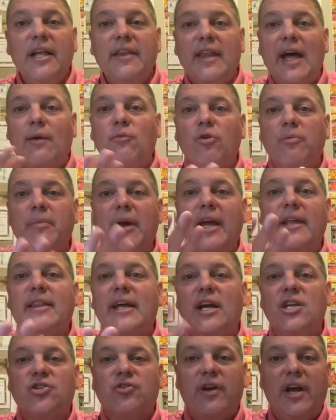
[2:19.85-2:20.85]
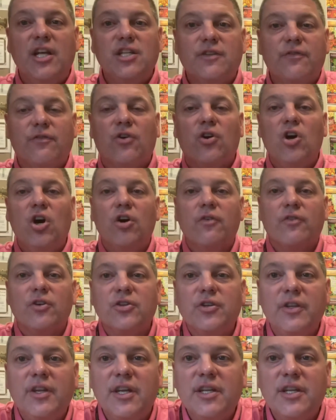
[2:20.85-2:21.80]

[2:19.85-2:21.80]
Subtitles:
That will make that transfer over to the